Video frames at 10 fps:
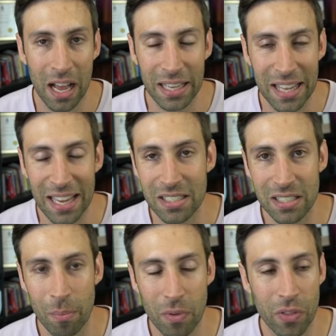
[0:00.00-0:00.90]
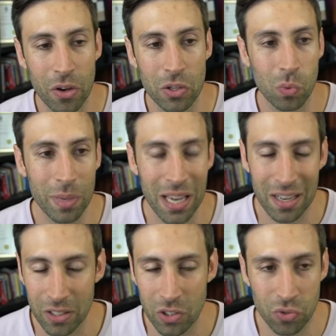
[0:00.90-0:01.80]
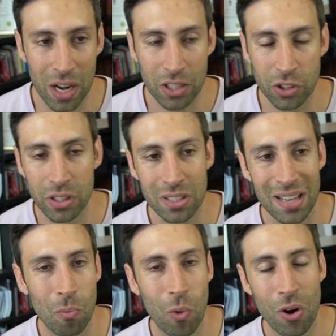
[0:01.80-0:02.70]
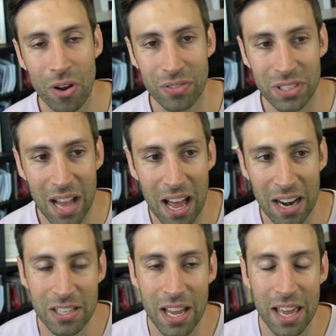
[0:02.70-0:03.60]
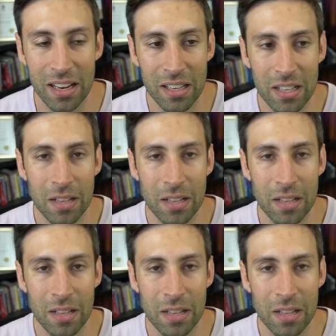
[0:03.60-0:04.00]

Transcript: Again, some of those will be under construction, some won't have started yet,